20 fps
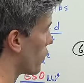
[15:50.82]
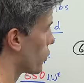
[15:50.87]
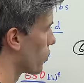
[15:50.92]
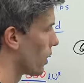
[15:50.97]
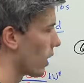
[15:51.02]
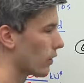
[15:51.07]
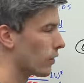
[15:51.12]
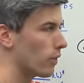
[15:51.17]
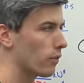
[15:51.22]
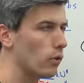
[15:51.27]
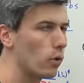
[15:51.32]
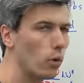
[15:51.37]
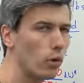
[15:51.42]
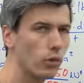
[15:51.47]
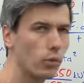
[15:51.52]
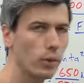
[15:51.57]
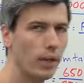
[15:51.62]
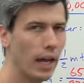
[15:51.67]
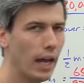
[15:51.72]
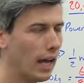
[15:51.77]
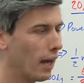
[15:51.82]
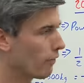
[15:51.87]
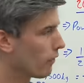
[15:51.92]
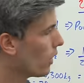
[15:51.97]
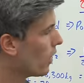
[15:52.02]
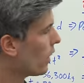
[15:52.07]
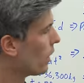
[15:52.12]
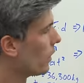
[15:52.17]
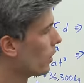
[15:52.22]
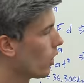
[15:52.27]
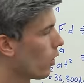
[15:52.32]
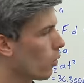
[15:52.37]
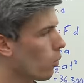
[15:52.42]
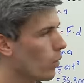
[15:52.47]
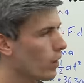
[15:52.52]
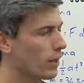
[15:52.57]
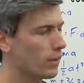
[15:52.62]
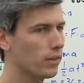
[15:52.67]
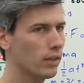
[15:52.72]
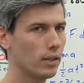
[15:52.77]
the trucks, of course, we have, you know,
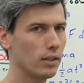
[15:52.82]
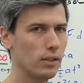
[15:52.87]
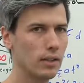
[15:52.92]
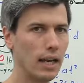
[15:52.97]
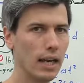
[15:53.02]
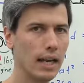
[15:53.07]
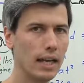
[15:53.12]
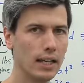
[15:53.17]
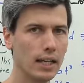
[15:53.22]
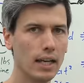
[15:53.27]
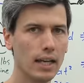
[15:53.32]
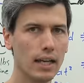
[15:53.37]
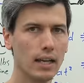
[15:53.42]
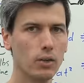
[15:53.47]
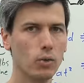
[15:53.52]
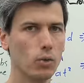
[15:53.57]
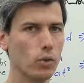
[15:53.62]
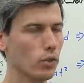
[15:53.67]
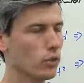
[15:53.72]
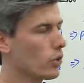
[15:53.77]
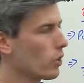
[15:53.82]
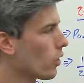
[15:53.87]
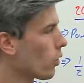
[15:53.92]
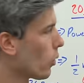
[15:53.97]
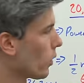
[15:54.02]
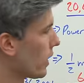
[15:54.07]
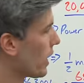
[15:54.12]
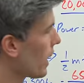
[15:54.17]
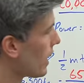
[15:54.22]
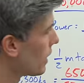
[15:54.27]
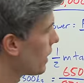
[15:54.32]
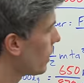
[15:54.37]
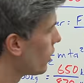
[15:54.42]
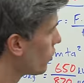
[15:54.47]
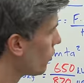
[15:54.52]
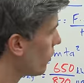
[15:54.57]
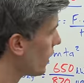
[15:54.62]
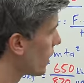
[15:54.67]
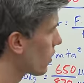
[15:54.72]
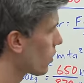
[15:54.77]
what does it take in order to create
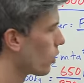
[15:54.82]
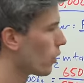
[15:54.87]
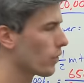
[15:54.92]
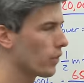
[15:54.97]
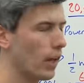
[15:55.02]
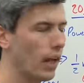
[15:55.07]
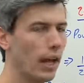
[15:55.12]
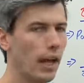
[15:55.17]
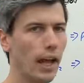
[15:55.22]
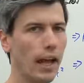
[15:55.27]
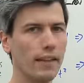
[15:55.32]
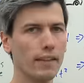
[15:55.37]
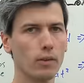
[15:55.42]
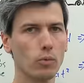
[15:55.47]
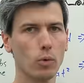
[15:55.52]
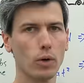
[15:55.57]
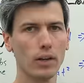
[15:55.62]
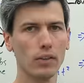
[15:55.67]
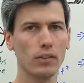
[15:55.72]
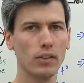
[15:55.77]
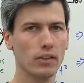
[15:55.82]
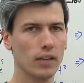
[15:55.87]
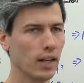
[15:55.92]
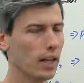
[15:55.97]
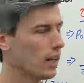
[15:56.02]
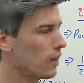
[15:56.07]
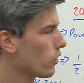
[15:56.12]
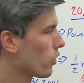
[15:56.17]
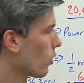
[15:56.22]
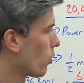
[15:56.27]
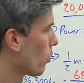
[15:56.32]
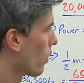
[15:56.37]
these vehicles, and then what does it take to